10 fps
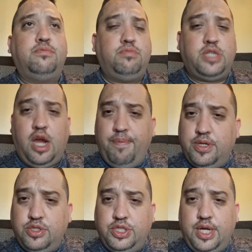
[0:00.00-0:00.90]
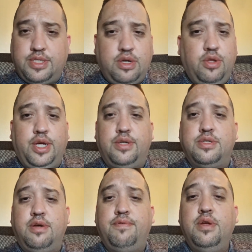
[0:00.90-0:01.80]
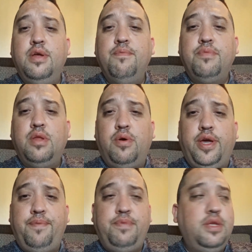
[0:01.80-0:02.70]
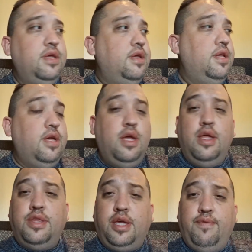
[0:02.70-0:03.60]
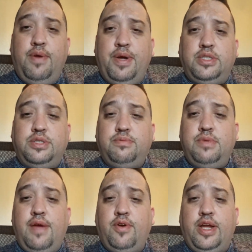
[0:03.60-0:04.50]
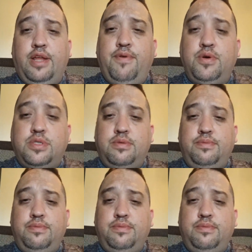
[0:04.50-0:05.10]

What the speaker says: tire pressure checks, all that good stuff. Okay, thank you very much. Have a great day, folks.